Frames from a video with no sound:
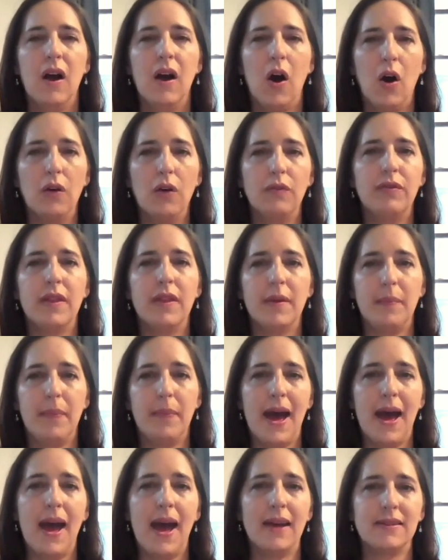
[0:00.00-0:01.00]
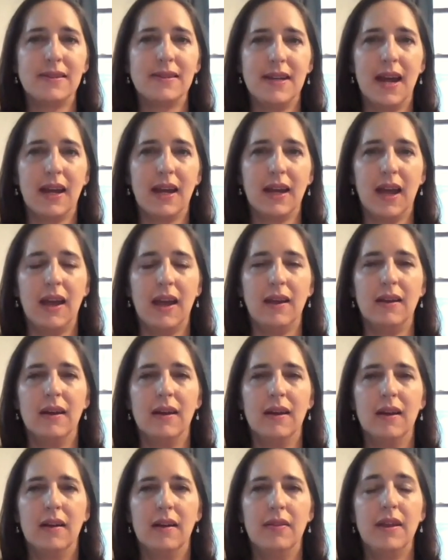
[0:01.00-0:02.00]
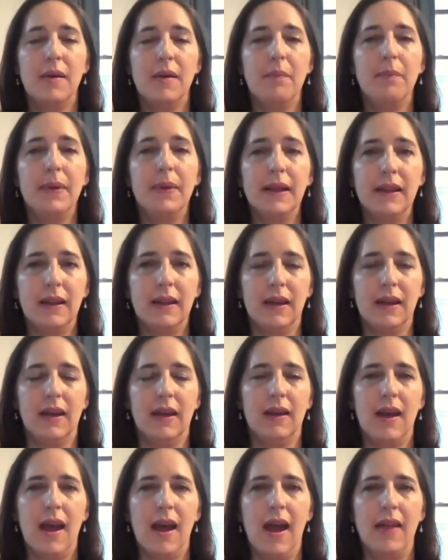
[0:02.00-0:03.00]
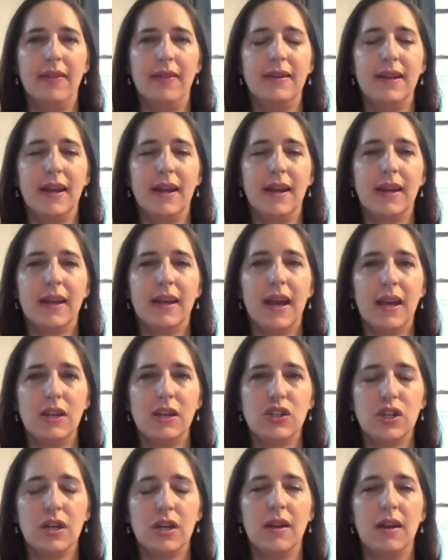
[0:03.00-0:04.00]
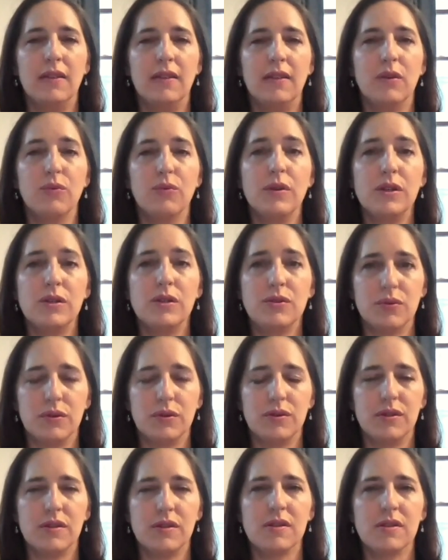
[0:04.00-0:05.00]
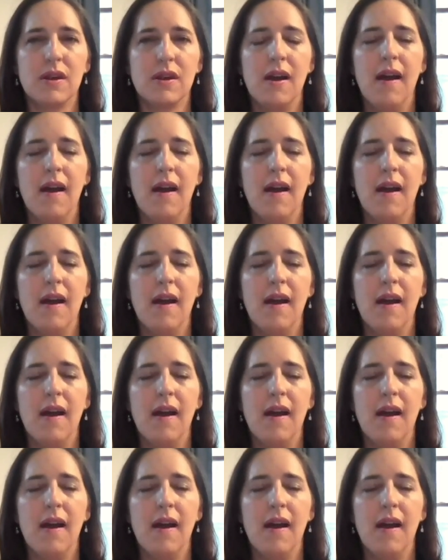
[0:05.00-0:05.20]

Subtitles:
over the past decade, the ability and the dedication and the resources